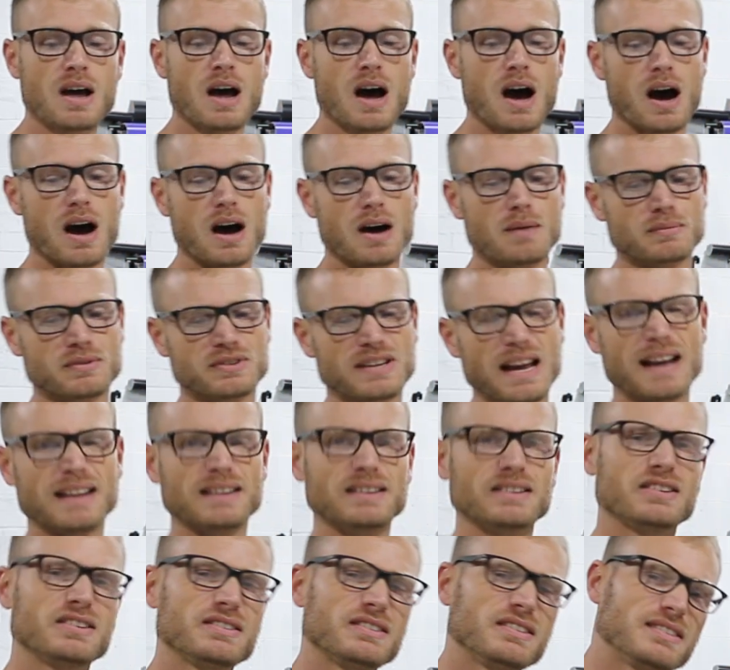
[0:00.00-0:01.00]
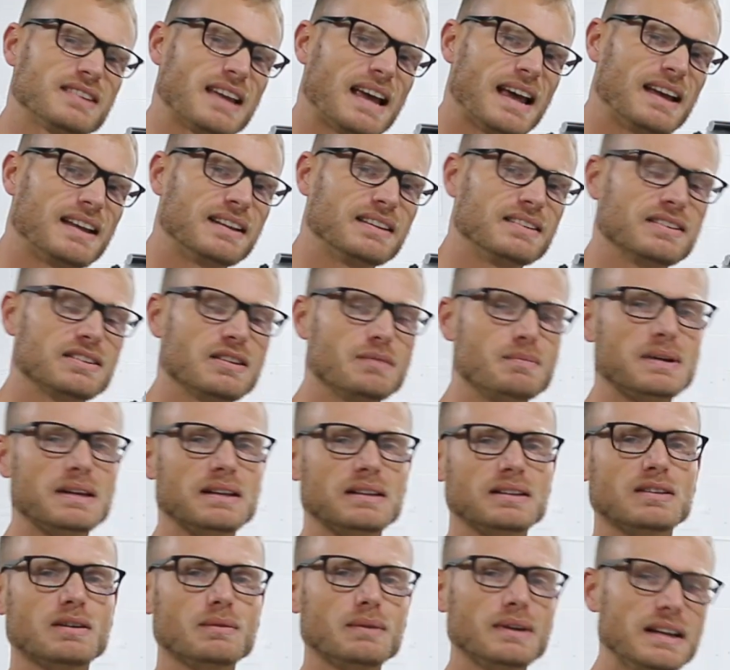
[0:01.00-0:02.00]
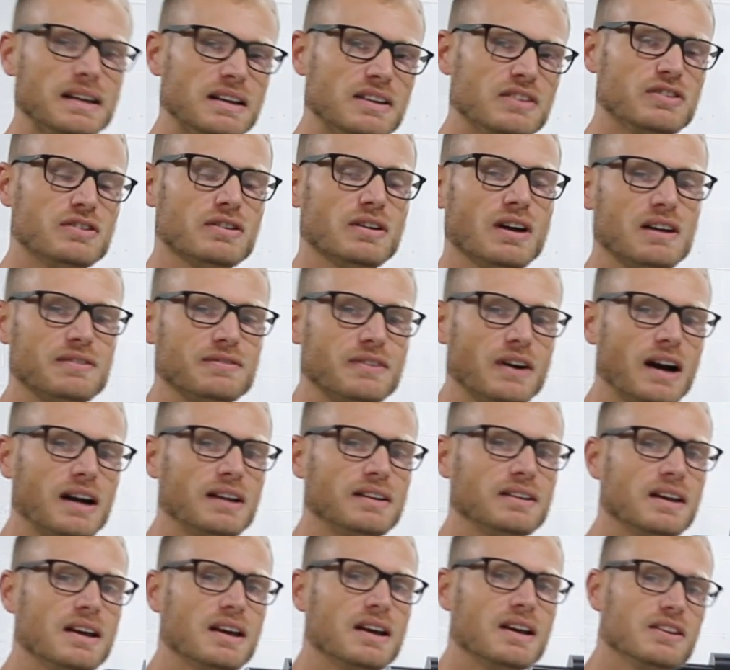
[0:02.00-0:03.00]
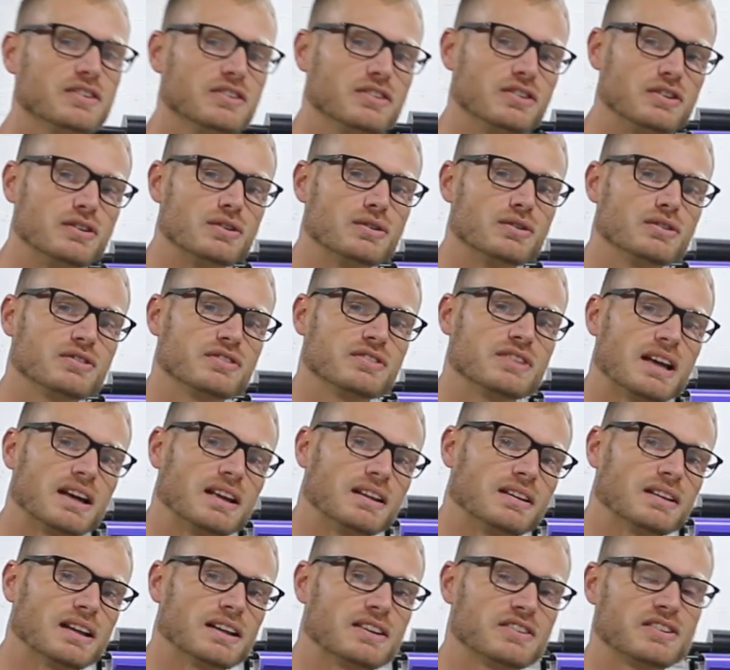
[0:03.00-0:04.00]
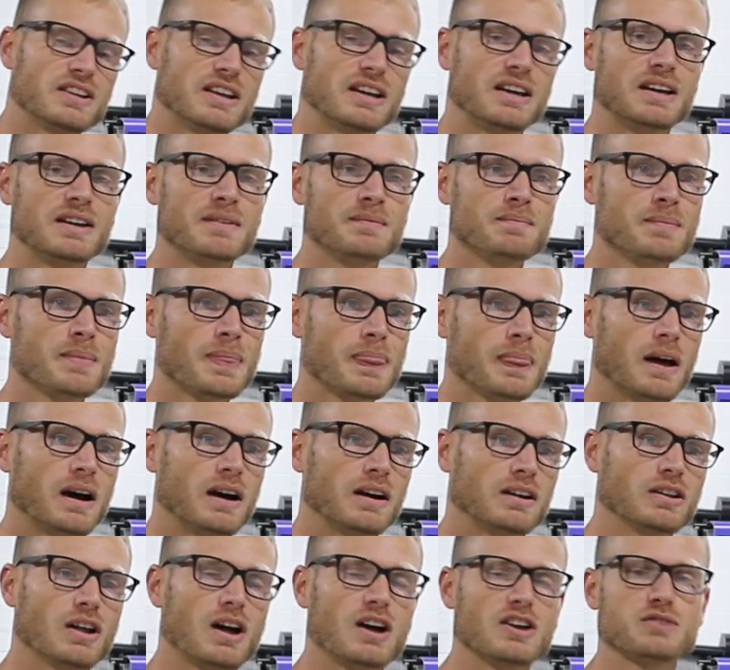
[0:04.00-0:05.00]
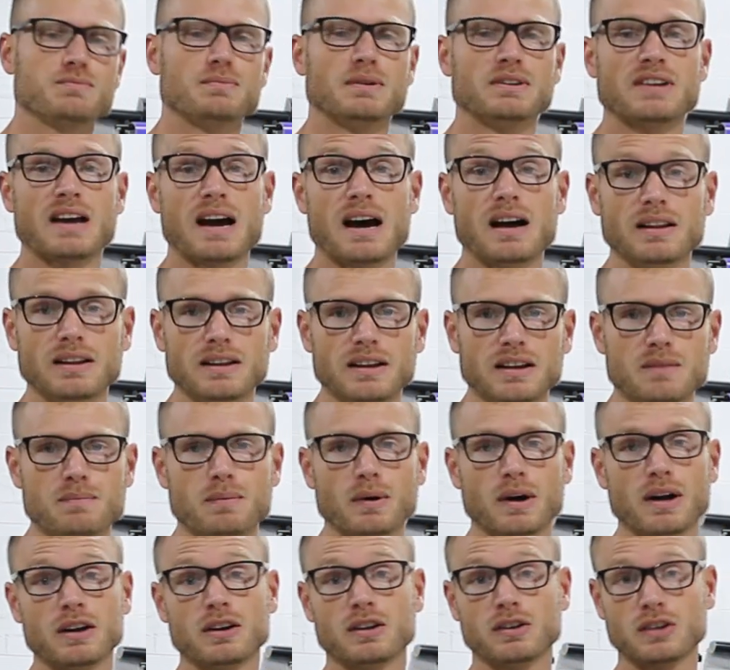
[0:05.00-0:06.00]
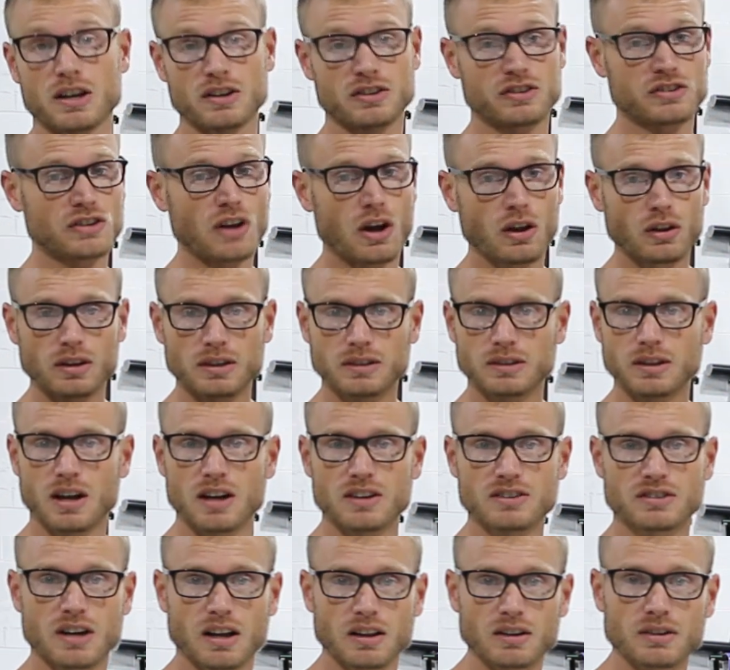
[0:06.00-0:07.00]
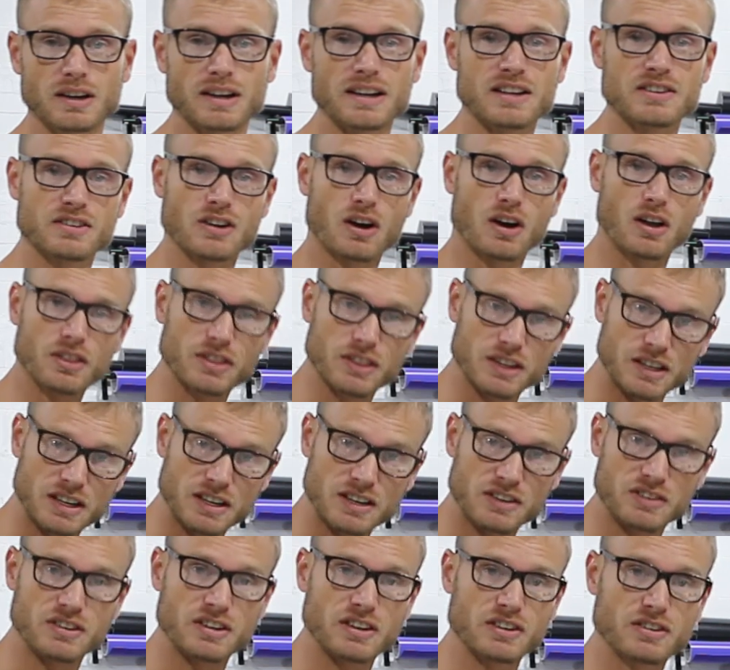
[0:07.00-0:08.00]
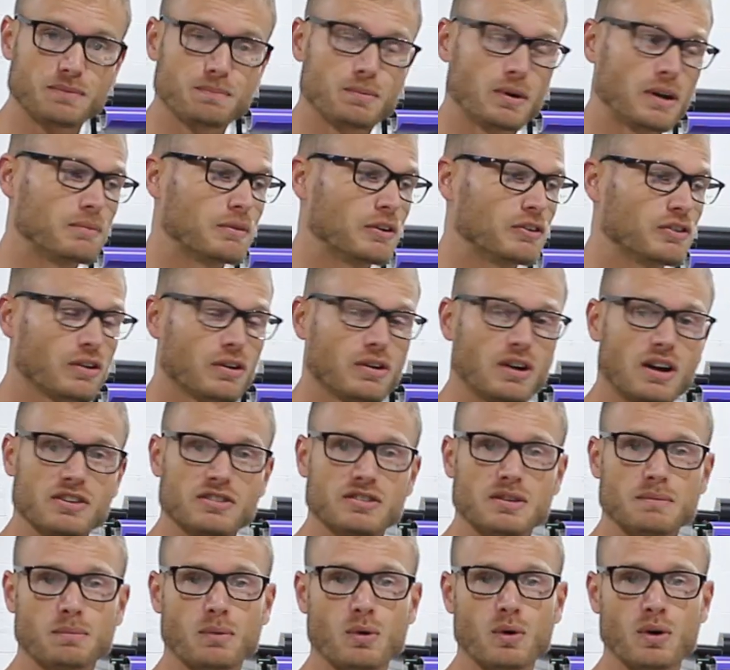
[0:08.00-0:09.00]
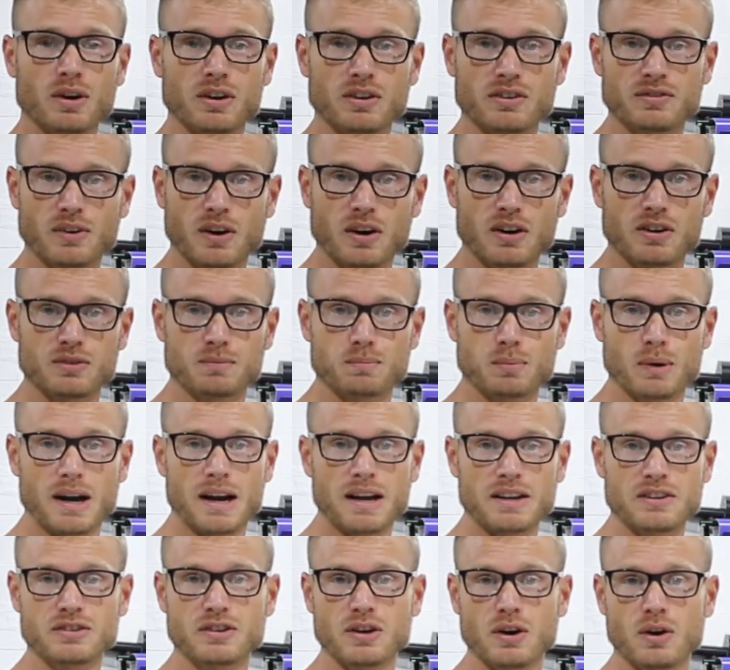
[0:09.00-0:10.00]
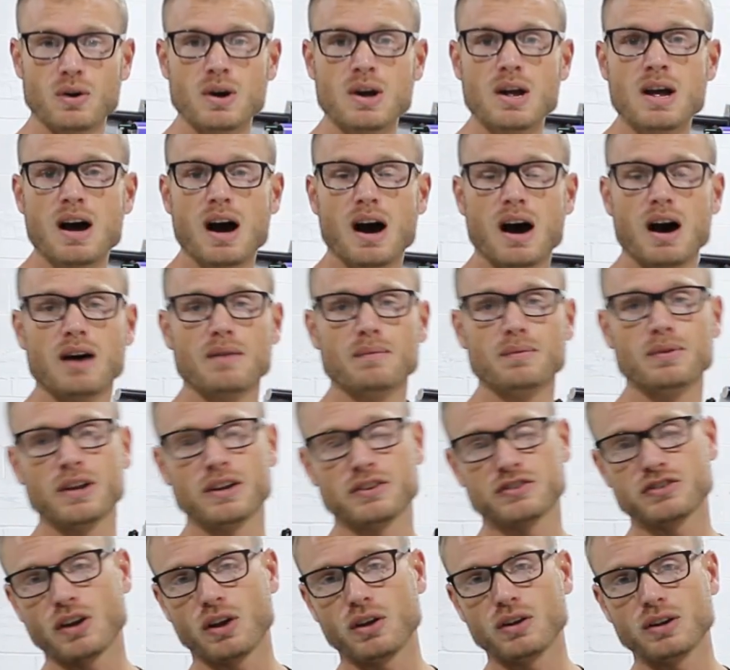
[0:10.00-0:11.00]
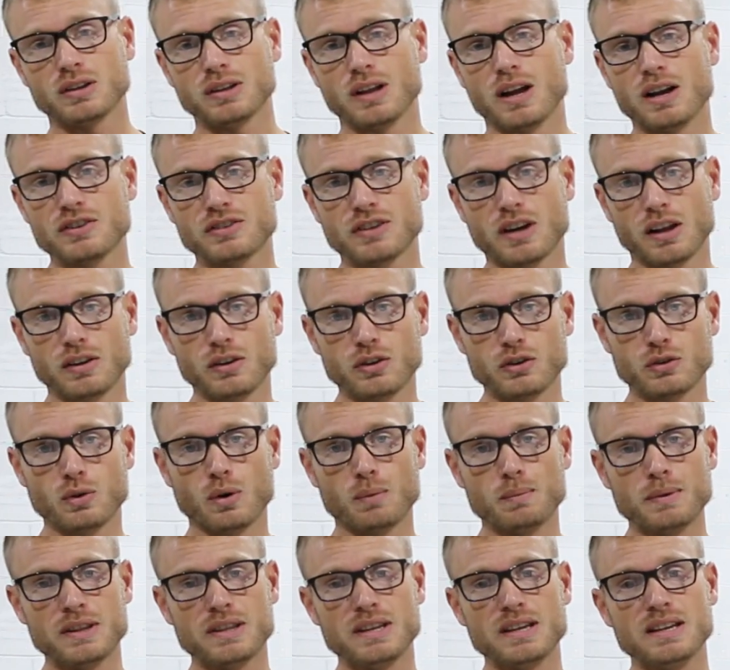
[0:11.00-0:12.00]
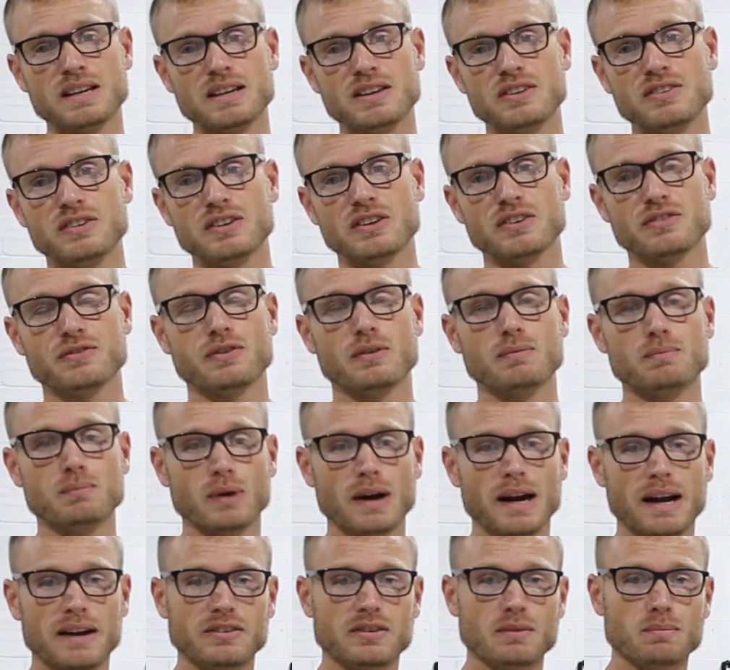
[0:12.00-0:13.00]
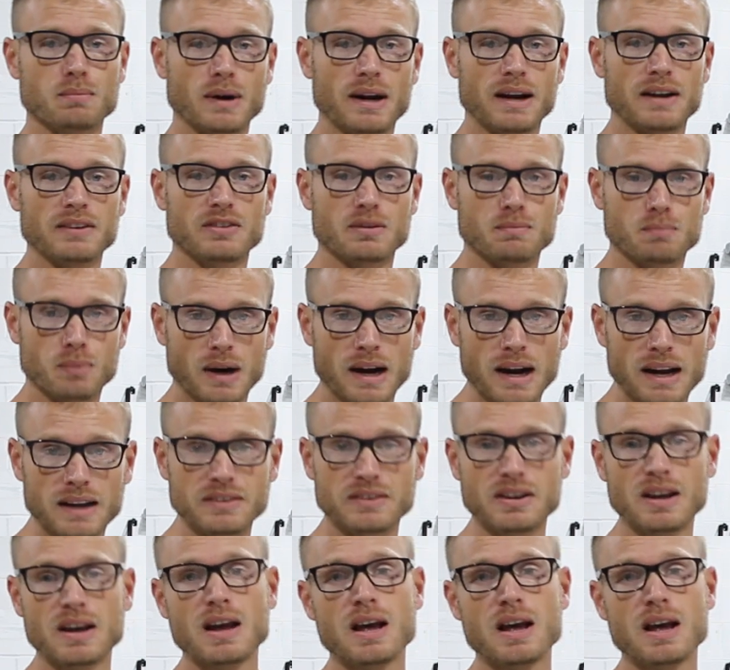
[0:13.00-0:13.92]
Satins tend to be a little bit easier, I find, to use than, let's say, a gloss metallic, but a solid gloss color is the easiest pretty much across the board as far as brands go. The solid gloss colors will be the easiest from brand to brand to brand.